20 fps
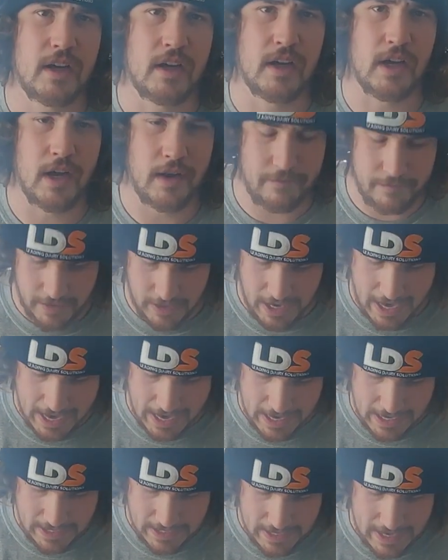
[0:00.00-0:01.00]
of
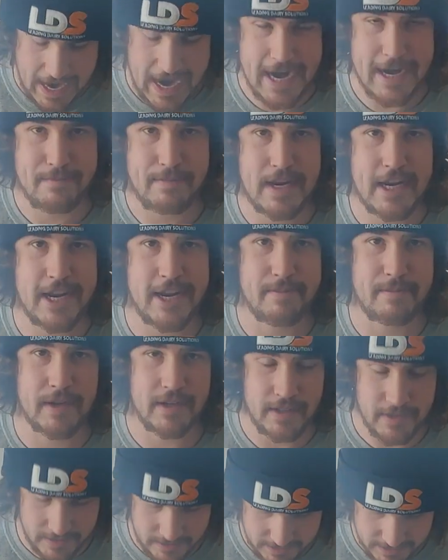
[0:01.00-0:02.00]
high
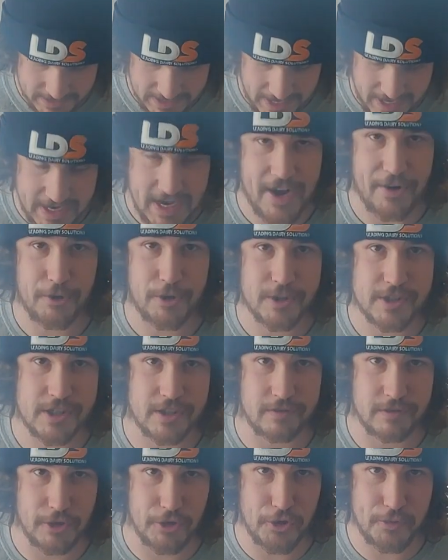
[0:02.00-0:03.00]
beam, 10 hours
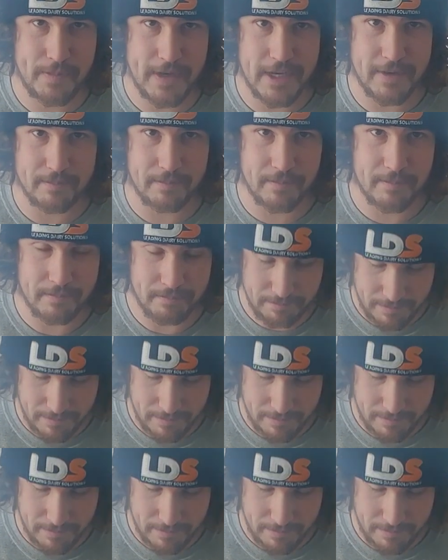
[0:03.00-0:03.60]
of low beam